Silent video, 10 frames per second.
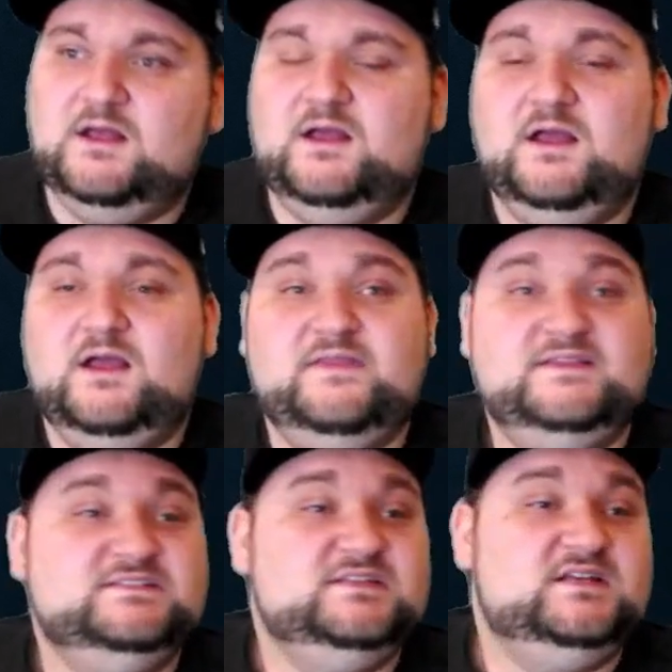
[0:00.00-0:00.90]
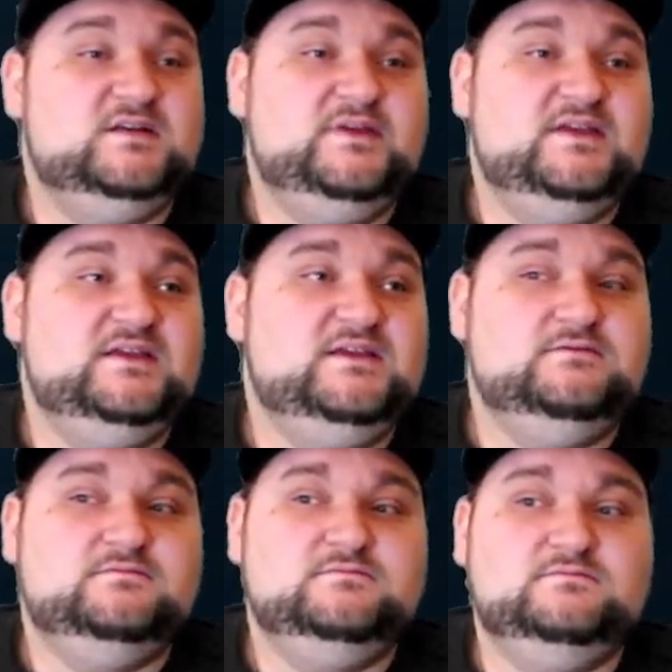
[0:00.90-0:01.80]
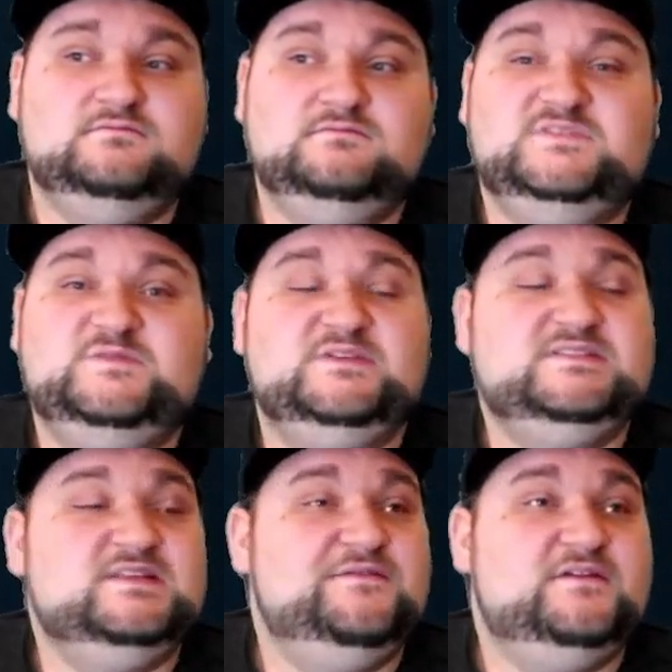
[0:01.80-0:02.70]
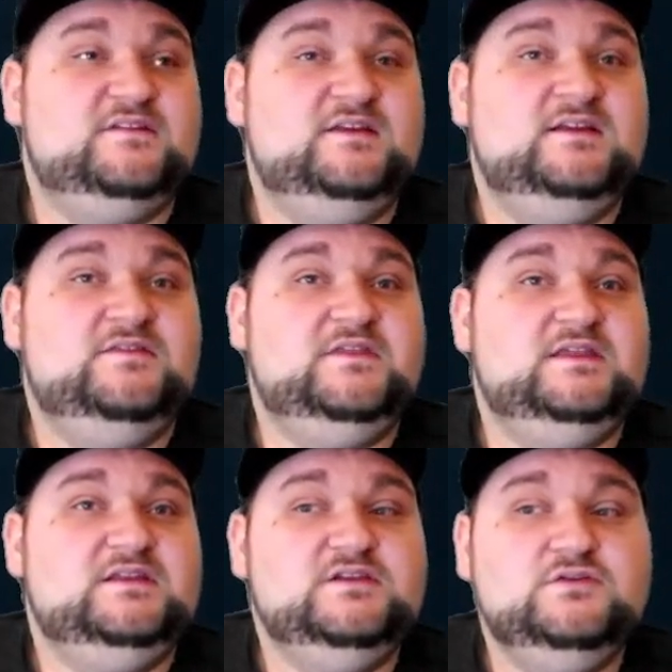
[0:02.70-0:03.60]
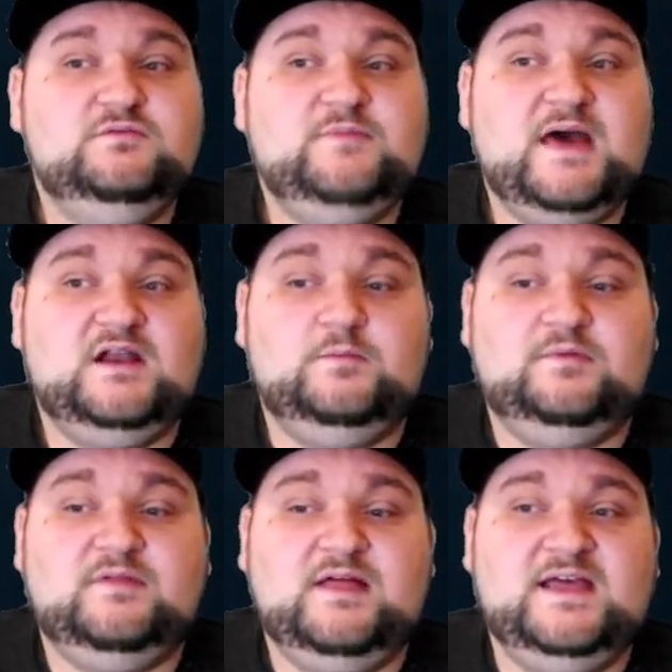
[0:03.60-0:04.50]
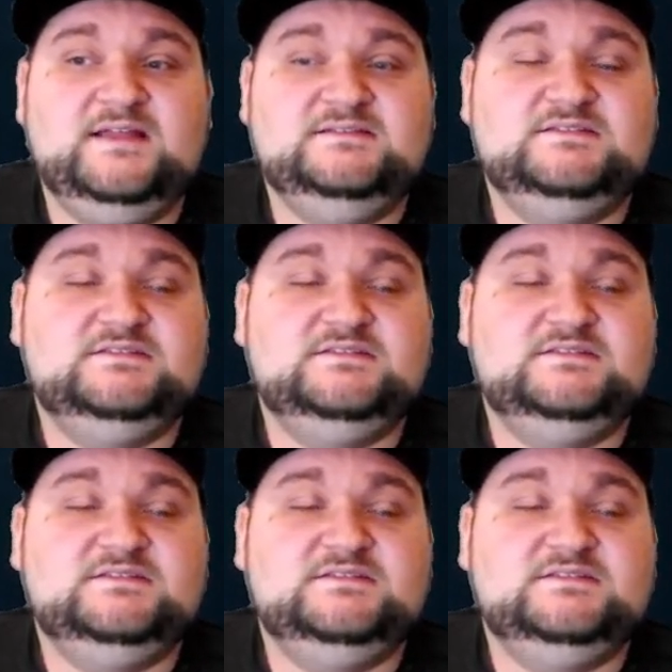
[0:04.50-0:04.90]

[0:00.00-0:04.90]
And this is going to be specifically the new battle plans